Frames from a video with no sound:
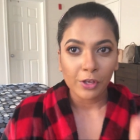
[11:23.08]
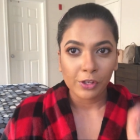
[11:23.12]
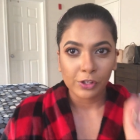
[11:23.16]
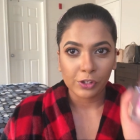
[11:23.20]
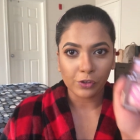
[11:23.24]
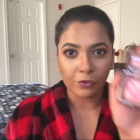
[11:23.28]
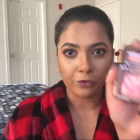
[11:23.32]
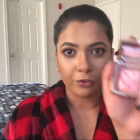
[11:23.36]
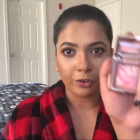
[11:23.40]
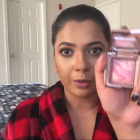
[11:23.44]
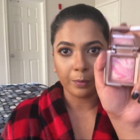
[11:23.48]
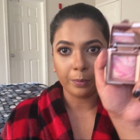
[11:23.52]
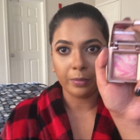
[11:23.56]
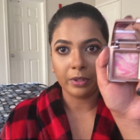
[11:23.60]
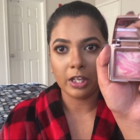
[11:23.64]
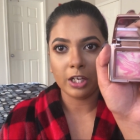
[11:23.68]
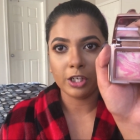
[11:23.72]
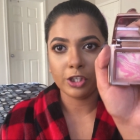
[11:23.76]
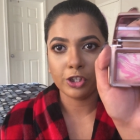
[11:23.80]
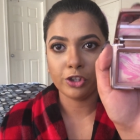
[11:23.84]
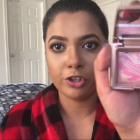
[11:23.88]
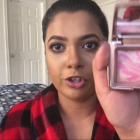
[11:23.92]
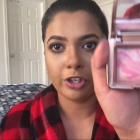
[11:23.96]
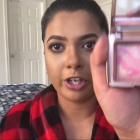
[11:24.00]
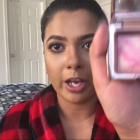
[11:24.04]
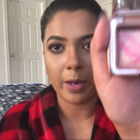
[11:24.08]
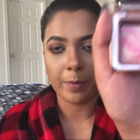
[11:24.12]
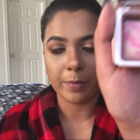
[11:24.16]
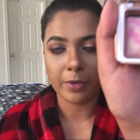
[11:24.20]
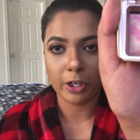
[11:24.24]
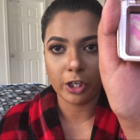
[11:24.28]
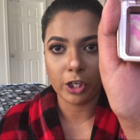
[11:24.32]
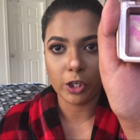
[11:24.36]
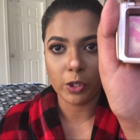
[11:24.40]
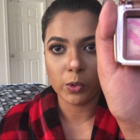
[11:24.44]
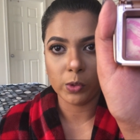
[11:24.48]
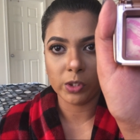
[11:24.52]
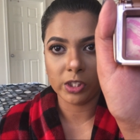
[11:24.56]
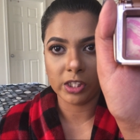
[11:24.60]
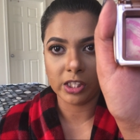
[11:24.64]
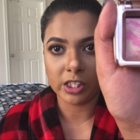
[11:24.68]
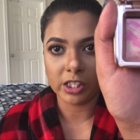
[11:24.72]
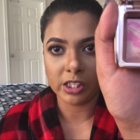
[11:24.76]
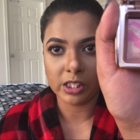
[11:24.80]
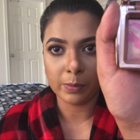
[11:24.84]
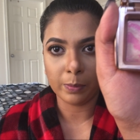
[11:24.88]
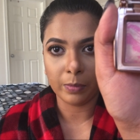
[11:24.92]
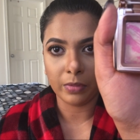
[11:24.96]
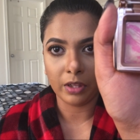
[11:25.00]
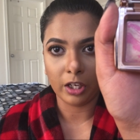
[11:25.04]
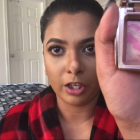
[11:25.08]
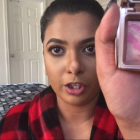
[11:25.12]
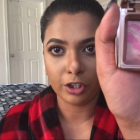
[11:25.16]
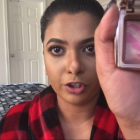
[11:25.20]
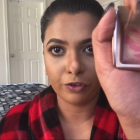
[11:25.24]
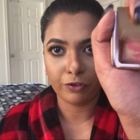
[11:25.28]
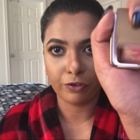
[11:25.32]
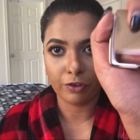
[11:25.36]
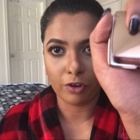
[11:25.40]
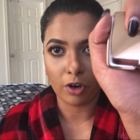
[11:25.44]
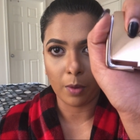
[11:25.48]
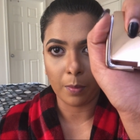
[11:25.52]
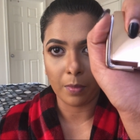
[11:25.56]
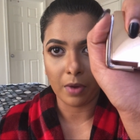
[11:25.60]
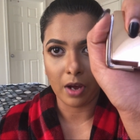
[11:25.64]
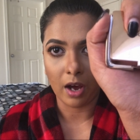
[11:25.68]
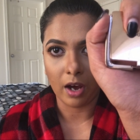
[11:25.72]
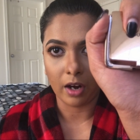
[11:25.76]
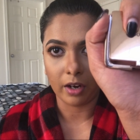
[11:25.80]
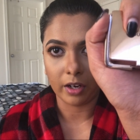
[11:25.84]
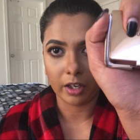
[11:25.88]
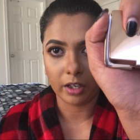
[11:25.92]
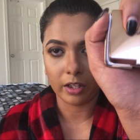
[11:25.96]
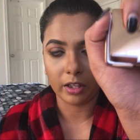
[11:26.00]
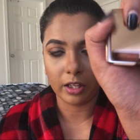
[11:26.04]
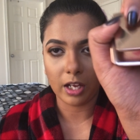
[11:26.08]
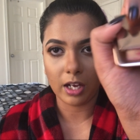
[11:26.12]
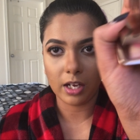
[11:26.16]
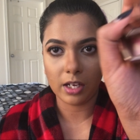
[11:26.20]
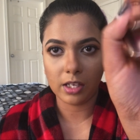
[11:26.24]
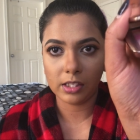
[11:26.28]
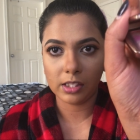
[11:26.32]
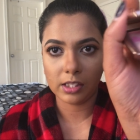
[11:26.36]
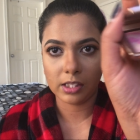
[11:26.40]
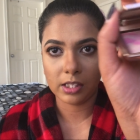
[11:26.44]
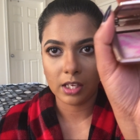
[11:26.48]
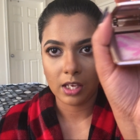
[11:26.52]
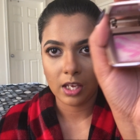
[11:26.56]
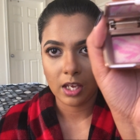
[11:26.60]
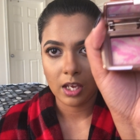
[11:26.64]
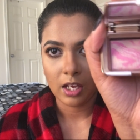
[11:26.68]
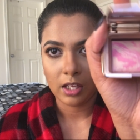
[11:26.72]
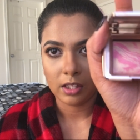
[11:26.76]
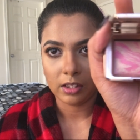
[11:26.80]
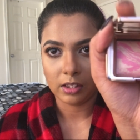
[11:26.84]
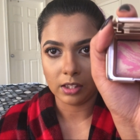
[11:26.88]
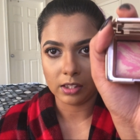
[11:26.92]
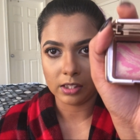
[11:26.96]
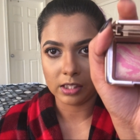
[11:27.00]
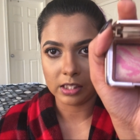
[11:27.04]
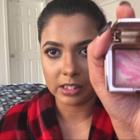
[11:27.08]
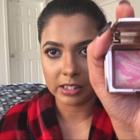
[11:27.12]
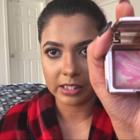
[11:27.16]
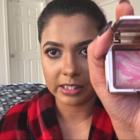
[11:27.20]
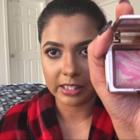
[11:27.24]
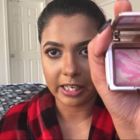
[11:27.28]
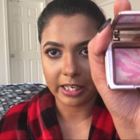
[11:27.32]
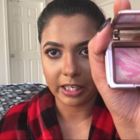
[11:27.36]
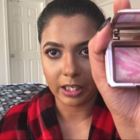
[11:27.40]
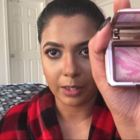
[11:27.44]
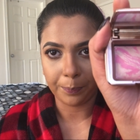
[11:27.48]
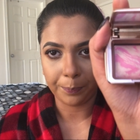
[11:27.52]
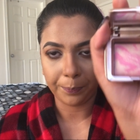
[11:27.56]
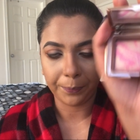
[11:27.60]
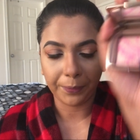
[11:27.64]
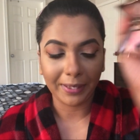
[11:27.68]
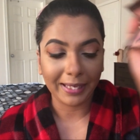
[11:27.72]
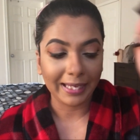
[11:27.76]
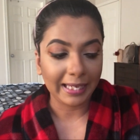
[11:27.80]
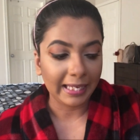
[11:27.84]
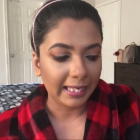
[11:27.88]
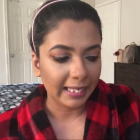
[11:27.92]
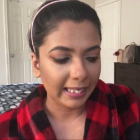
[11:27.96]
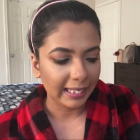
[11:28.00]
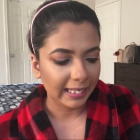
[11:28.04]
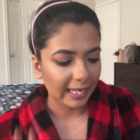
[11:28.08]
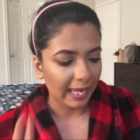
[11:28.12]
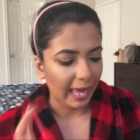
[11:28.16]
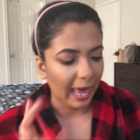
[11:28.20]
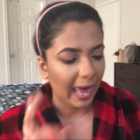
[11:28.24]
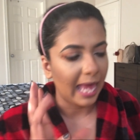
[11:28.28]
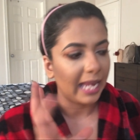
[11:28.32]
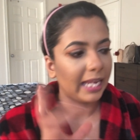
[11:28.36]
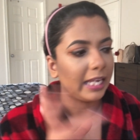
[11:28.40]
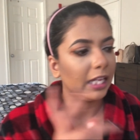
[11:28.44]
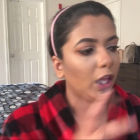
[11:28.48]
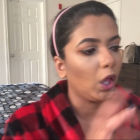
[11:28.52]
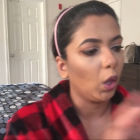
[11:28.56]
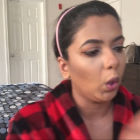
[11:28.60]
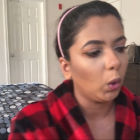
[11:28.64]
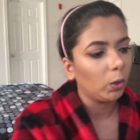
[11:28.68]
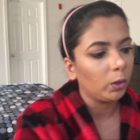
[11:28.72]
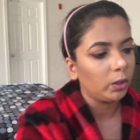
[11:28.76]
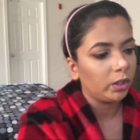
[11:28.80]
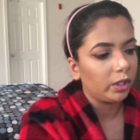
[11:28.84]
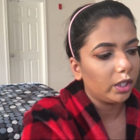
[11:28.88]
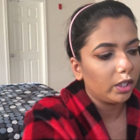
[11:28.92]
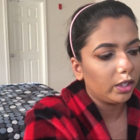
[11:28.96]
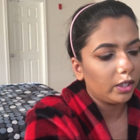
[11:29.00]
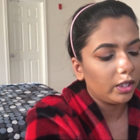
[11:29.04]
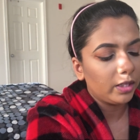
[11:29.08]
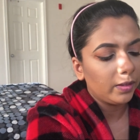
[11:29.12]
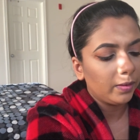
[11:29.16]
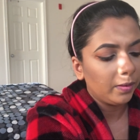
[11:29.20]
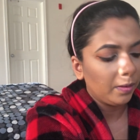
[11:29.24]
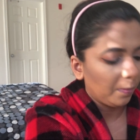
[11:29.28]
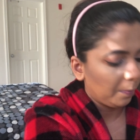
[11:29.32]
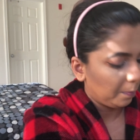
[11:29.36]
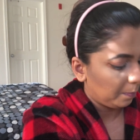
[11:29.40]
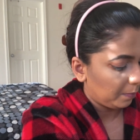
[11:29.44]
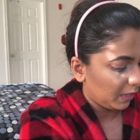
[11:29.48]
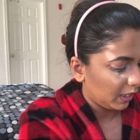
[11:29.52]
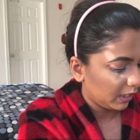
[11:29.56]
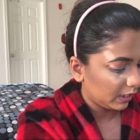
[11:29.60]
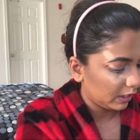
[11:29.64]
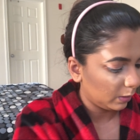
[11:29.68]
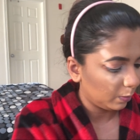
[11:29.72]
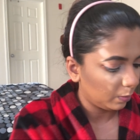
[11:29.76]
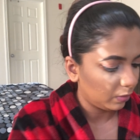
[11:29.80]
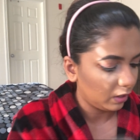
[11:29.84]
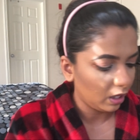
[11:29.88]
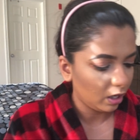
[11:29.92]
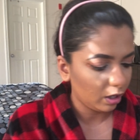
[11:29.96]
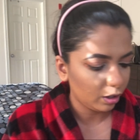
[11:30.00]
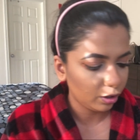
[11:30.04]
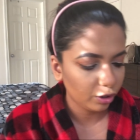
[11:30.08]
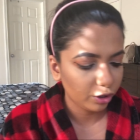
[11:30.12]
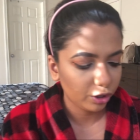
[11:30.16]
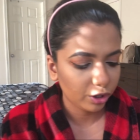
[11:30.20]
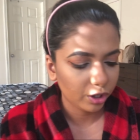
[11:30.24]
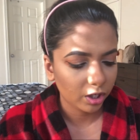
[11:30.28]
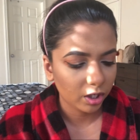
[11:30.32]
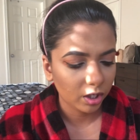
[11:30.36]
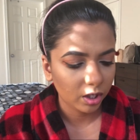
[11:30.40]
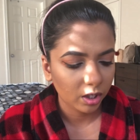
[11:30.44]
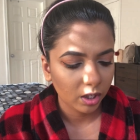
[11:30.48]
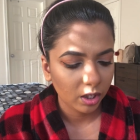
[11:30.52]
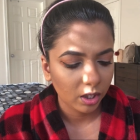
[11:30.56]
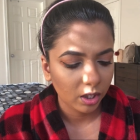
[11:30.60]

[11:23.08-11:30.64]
So for blush today, I'm gonna use this blush from Hourglass. This is like a pink and golden mixed blush,